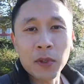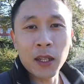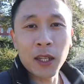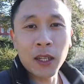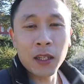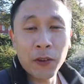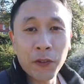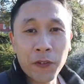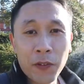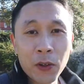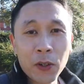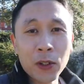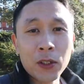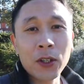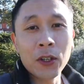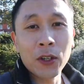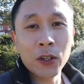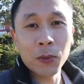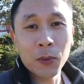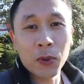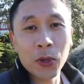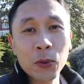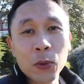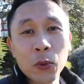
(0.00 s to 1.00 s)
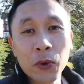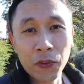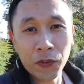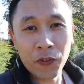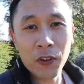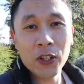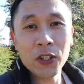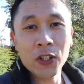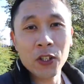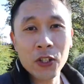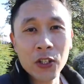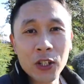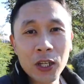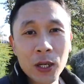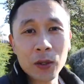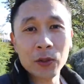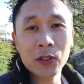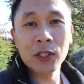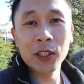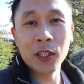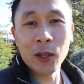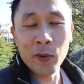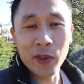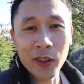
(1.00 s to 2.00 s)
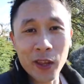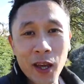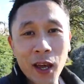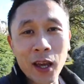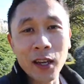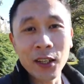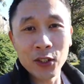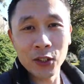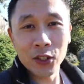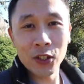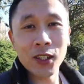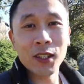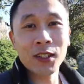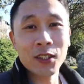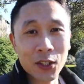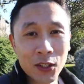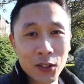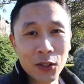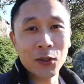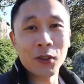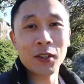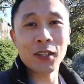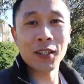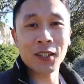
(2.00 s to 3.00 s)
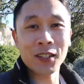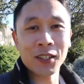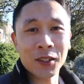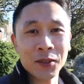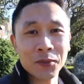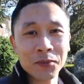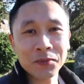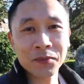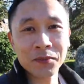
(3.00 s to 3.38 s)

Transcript: glad I filled up with fish and chips to give me the energy to do this,